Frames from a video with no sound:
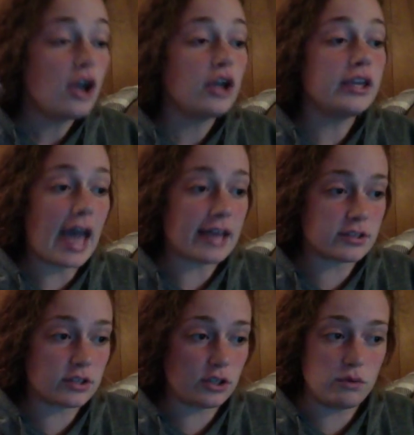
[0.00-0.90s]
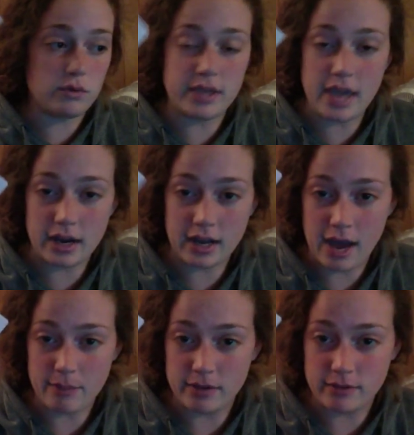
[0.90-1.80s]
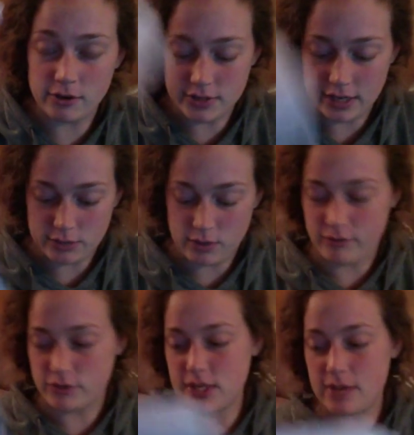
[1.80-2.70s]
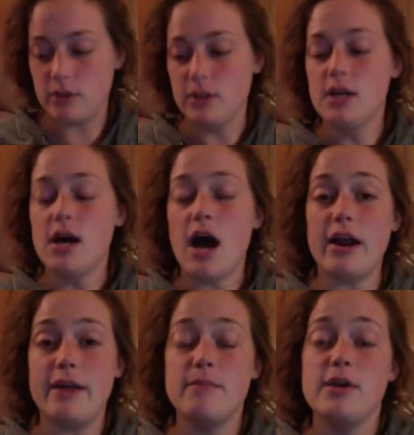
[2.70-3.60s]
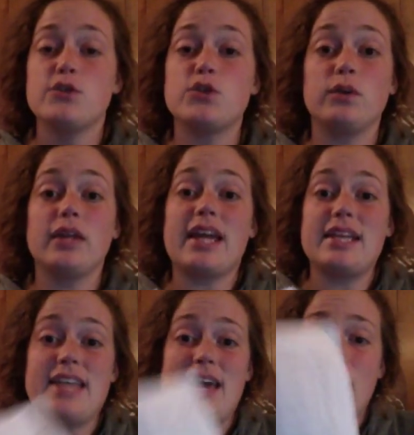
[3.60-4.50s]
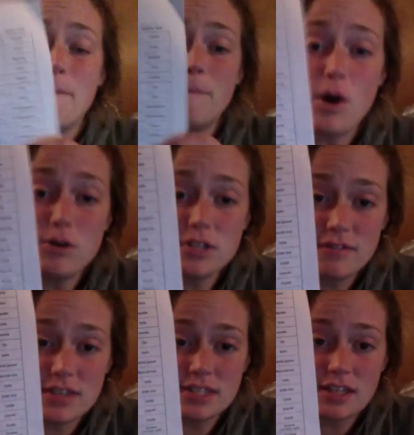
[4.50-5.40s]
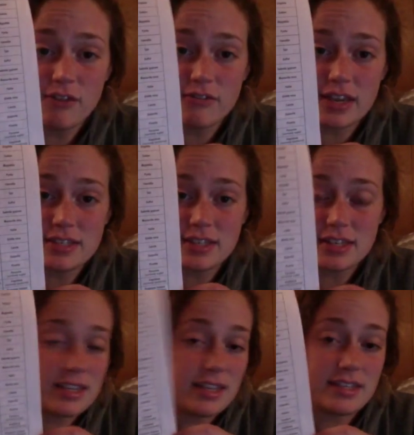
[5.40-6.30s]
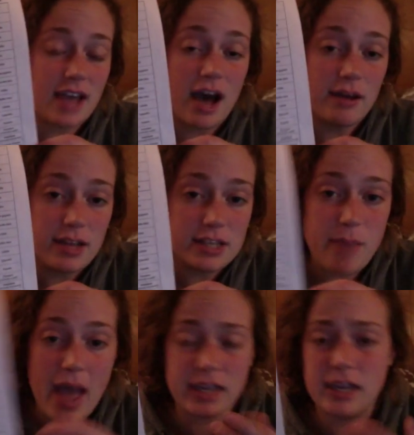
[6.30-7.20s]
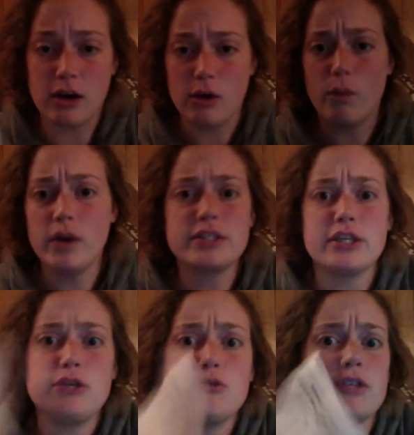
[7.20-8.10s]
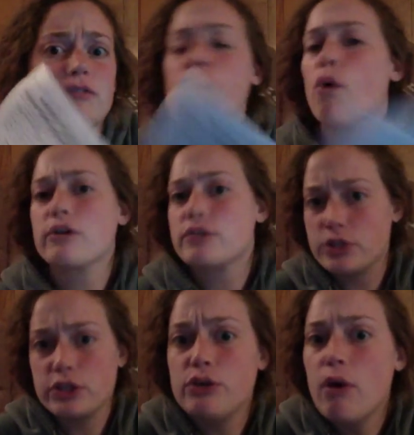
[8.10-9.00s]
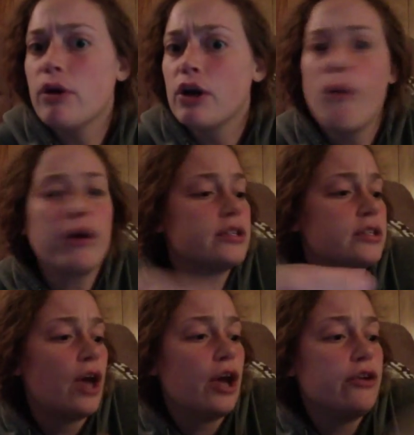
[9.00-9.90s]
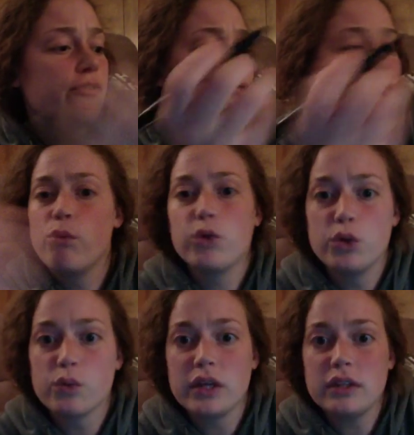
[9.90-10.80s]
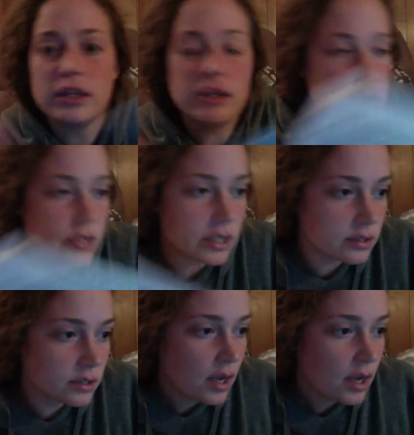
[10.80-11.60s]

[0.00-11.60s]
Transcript: Yes, you get a copy of the Earth Science Reference Table. Alright, so like I said, most of this stuff is back here. What is a use of quartz? You go to quartz, you read the uses.